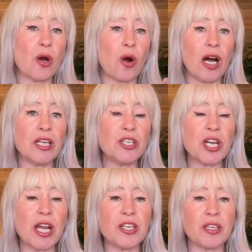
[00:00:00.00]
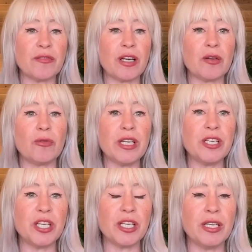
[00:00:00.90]
unchanging, very
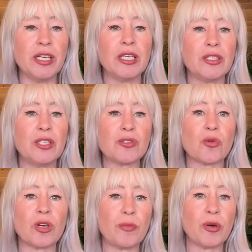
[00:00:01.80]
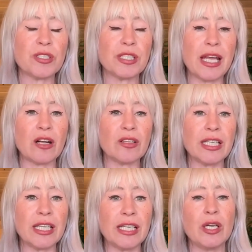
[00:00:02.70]
rigid, disordered
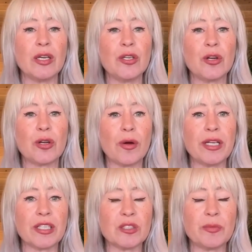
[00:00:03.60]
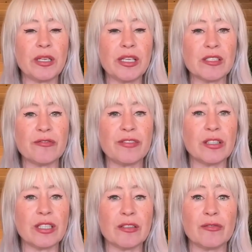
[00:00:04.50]
personality, you're going to experience a
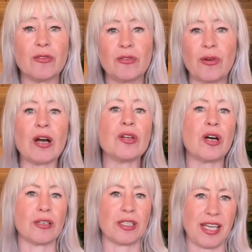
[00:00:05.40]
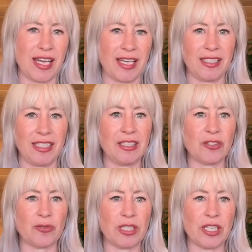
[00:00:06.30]
feeling of Groundhog's Day in
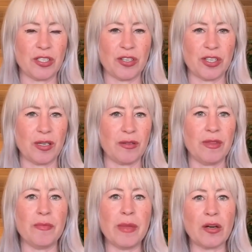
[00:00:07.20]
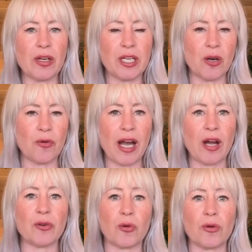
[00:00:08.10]
this relationship, the
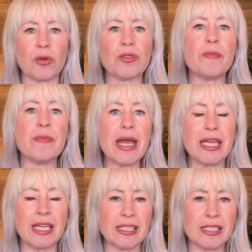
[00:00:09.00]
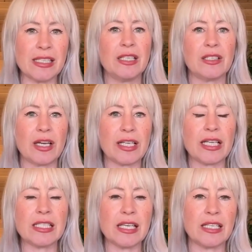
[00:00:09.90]
merry-go-round or the maze, like I
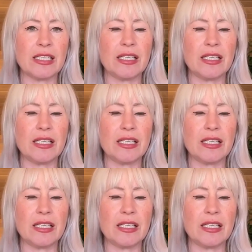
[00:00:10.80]
said in